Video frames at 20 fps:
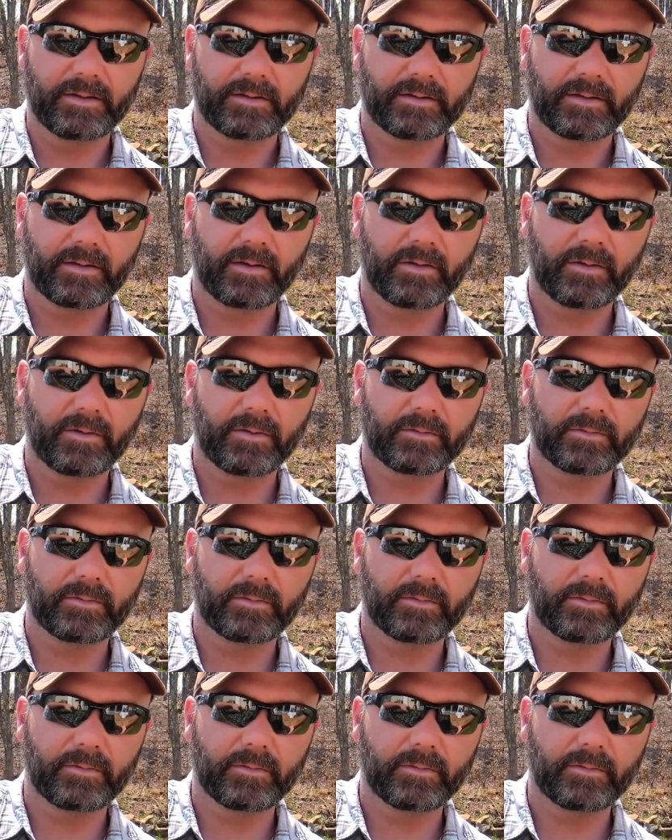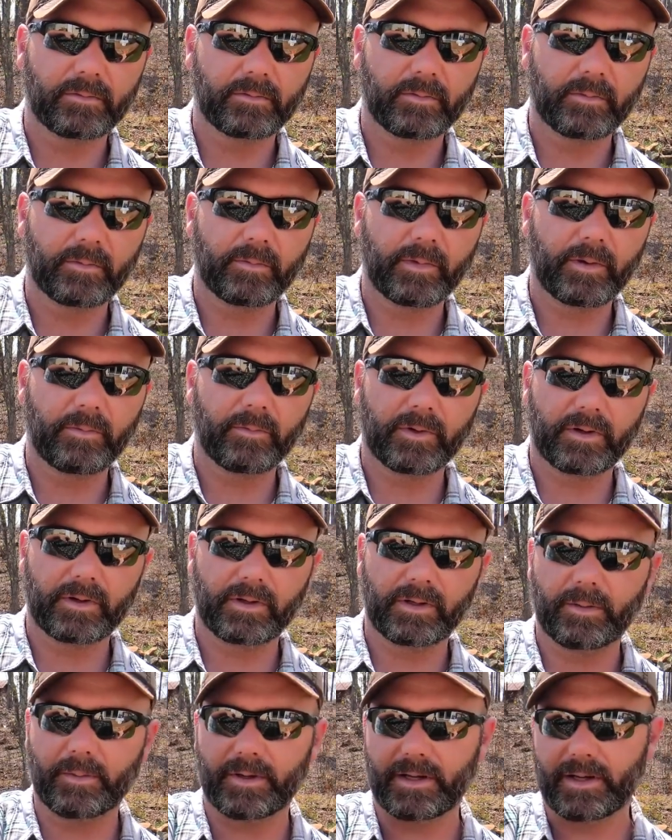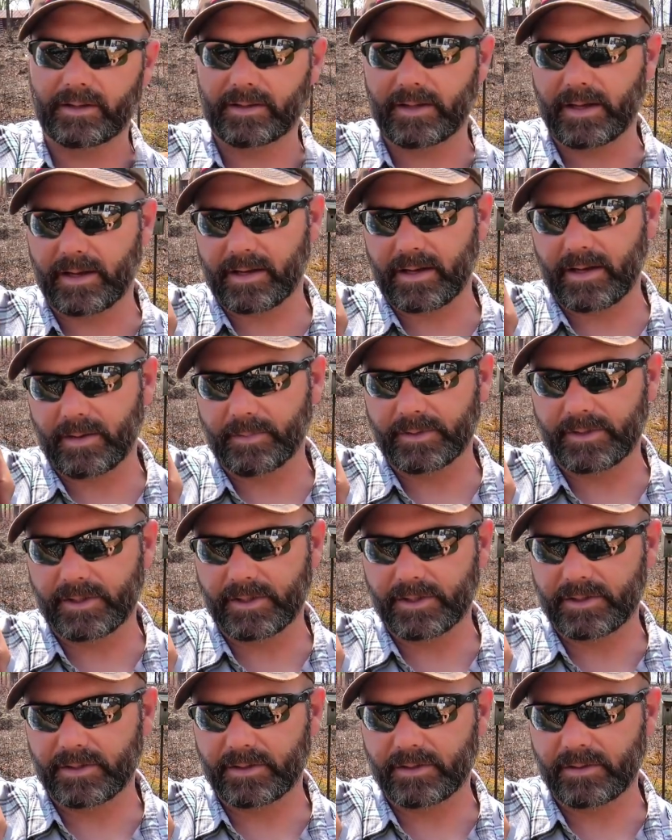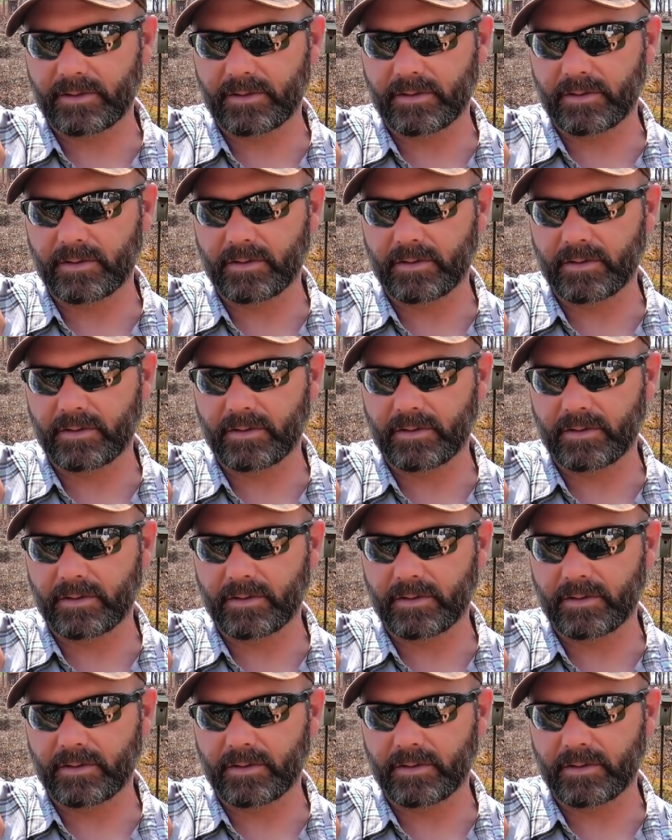So we want to eliminate that competition.